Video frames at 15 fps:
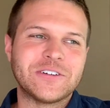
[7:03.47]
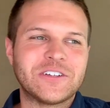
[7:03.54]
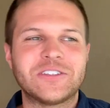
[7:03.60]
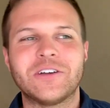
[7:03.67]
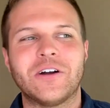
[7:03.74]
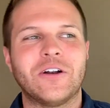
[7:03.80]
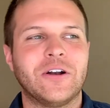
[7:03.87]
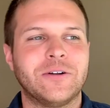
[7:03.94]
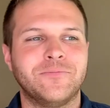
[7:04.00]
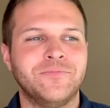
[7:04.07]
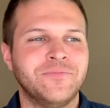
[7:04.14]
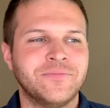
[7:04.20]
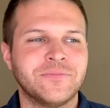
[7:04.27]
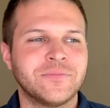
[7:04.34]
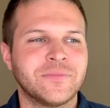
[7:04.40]
Start
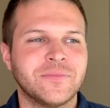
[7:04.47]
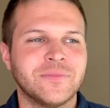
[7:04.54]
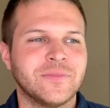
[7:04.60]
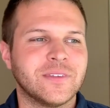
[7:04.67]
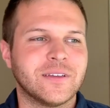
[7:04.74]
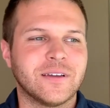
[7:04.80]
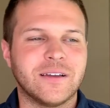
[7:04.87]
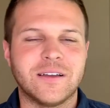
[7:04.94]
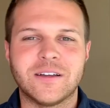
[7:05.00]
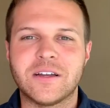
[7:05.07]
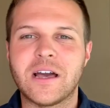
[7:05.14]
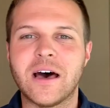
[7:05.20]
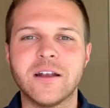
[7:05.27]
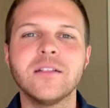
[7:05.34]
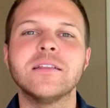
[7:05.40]

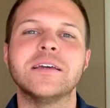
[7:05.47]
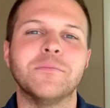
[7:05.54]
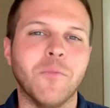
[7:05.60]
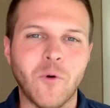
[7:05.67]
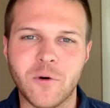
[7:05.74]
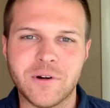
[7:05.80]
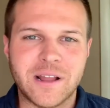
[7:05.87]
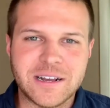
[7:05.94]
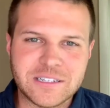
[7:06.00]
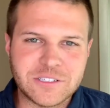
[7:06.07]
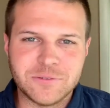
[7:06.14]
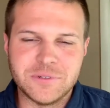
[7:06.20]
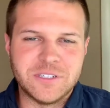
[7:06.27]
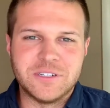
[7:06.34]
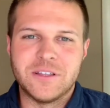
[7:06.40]
cuddling more next
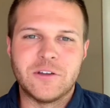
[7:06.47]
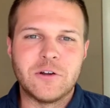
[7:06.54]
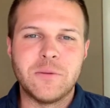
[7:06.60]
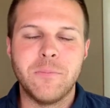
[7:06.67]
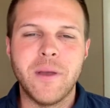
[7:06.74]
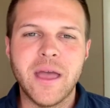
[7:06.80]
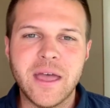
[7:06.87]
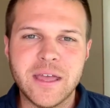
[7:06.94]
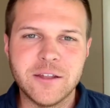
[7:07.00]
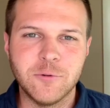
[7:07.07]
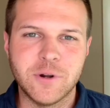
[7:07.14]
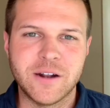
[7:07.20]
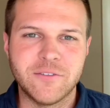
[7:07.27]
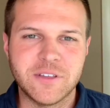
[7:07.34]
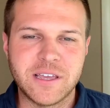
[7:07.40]
to each other in bed,
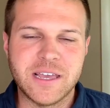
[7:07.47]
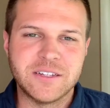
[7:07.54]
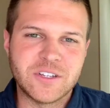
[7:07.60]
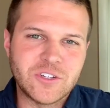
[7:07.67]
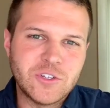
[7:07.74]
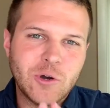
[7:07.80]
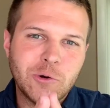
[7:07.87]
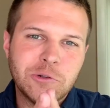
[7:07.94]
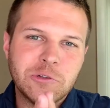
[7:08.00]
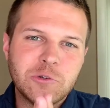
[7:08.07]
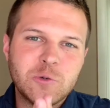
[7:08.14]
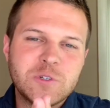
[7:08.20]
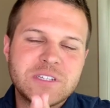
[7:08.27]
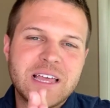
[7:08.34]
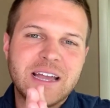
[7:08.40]
whatever the case is. Don't
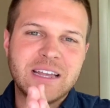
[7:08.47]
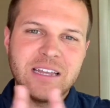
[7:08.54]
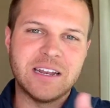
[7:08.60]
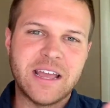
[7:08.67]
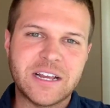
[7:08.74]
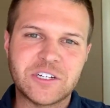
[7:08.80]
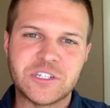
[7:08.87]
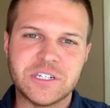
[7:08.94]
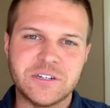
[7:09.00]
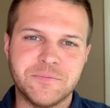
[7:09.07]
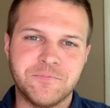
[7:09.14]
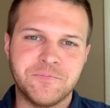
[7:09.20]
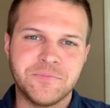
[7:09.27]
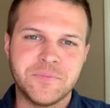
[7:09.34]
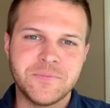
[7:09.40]
lose that connection.
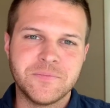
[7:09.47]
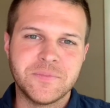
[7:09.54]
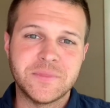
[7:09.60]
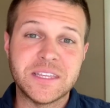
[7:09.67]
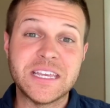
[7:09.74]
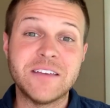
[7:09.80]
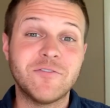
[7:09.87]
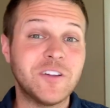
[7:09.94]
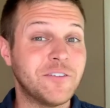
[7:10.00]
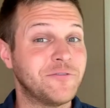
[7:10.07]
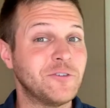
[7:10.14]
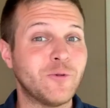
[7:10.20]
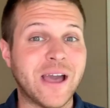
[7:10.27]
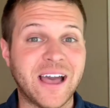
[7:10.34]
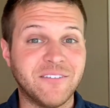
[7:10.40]
Even if
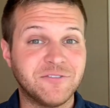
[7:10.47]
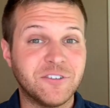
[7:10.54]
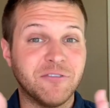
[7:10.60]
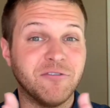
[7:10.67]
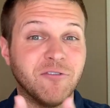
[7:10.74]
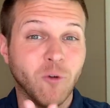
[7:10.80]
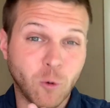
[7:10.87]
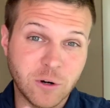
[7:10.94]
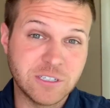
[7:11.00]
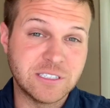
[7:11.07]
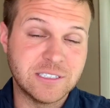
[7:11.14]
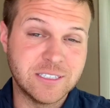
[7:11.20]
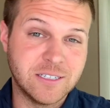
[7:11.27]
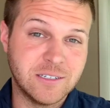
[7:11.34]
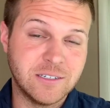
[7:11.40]
you have to force
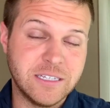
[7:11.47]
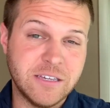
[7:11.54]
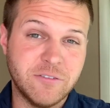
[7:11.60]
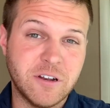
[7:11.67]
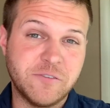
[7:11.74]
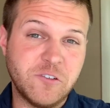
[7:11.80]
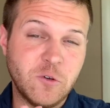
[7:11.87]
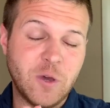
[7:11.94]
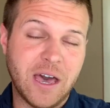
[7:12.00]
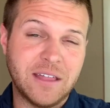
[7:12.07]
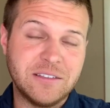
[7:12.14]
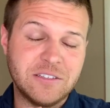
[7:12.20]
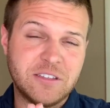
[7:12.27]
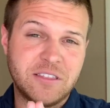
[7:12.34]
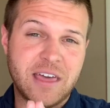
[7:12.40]
it, even if you've
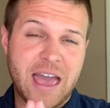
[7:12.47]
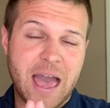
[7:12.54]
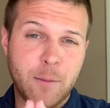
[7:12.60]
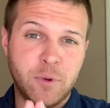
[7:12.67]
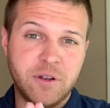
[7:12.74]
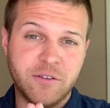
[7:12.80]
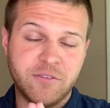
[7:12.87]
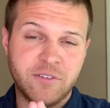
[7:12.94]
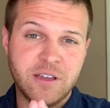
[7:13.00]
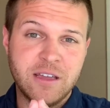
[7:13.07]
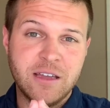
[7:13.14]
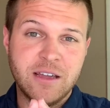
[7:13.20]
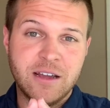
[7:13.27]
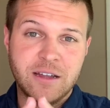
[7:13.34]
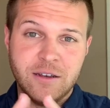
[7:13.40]
gotten into the habit of
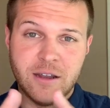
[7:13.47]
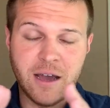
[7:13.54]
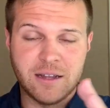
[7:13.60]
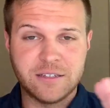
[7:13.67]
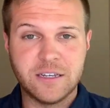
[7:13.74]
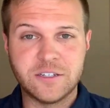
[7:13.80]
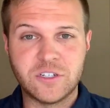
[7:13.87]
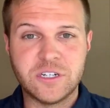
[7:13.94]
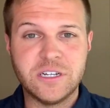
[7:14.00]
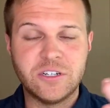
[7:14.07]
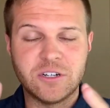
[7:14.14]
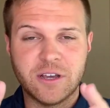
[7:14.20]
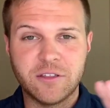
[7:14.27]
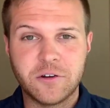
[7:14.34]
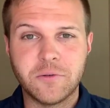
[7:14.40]
not touching
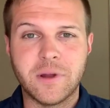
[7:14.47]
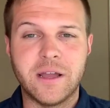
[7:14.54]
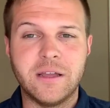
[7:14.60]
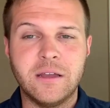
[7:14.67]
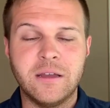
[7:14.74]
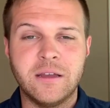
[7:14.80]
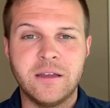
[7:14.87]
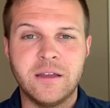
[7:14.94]
each other, right?